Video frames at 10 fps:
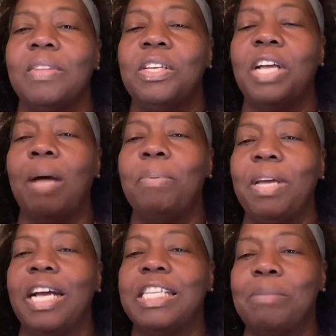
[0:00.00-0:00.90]
Y'all be
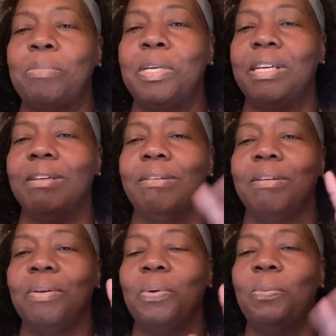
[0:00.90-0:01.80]
asking me
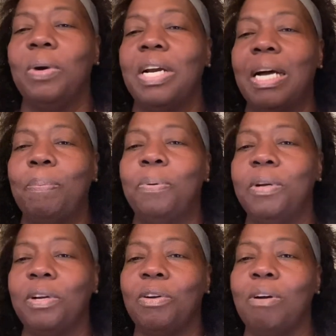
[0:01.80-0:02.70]
what I
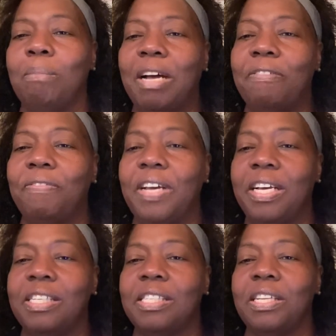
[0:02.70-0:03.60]
put on my
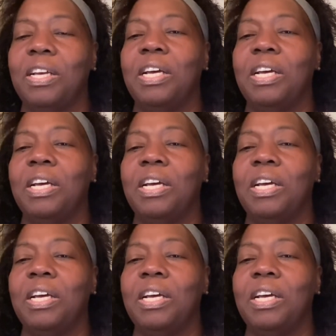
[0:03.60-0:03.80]
face.